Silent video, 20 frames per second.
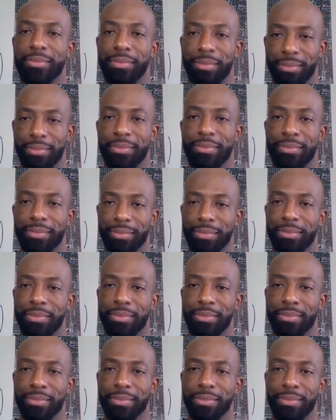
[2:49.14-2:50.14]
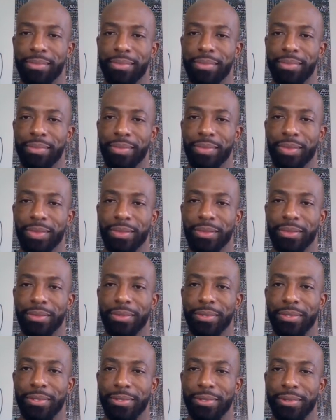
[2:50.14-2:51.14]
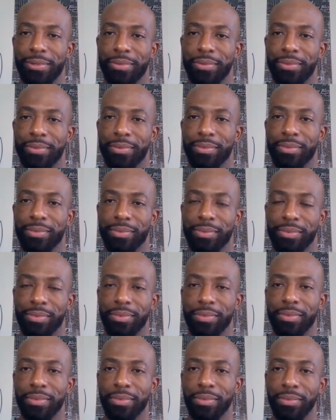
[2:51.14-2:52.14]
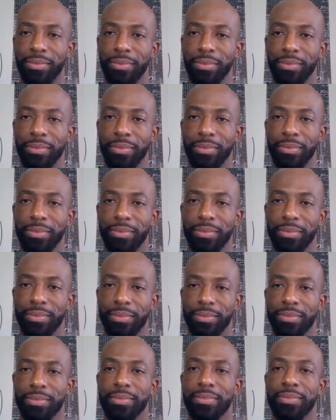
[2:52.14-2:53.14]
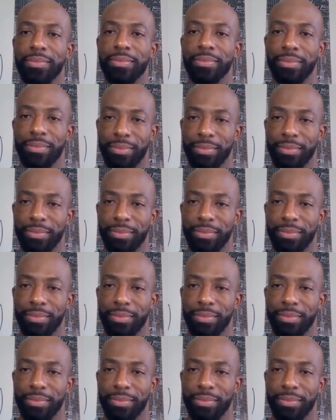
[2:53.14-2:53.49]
This person isn't speaking.